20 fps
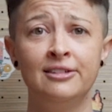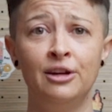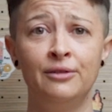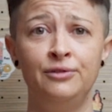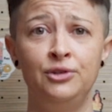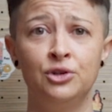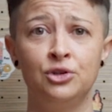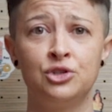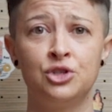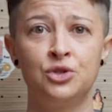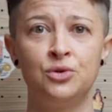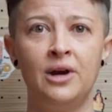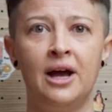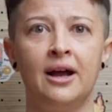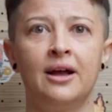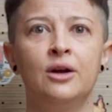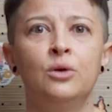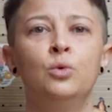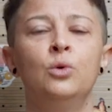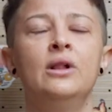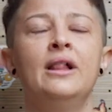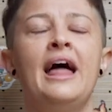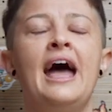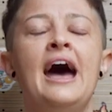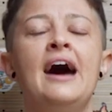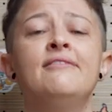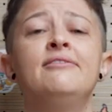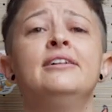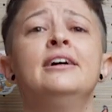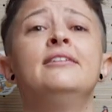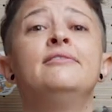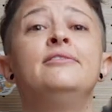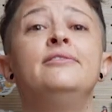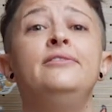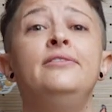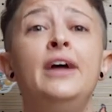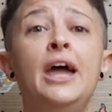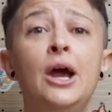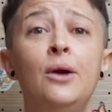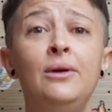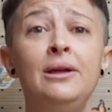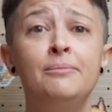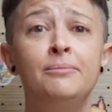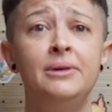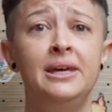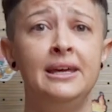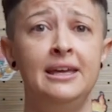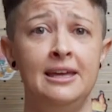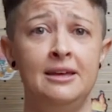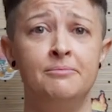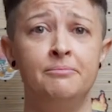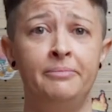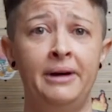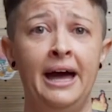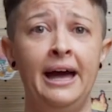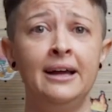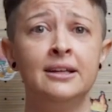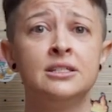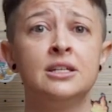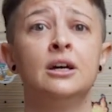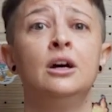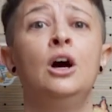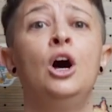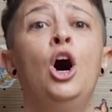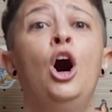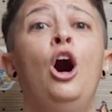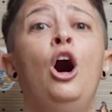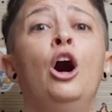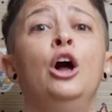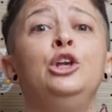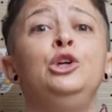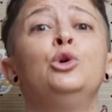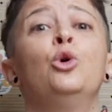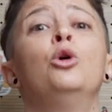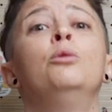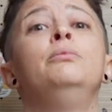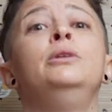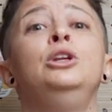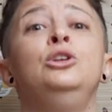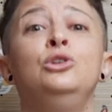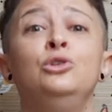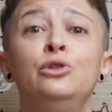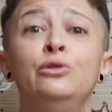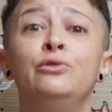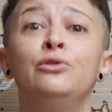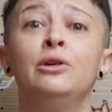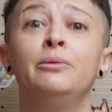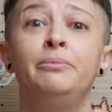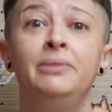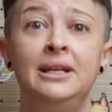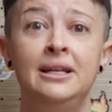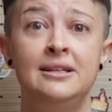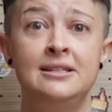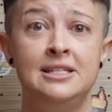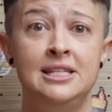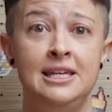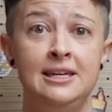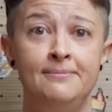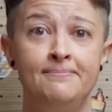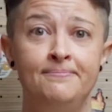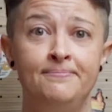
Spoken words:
of your truck will have a very big impact on your maneuverability.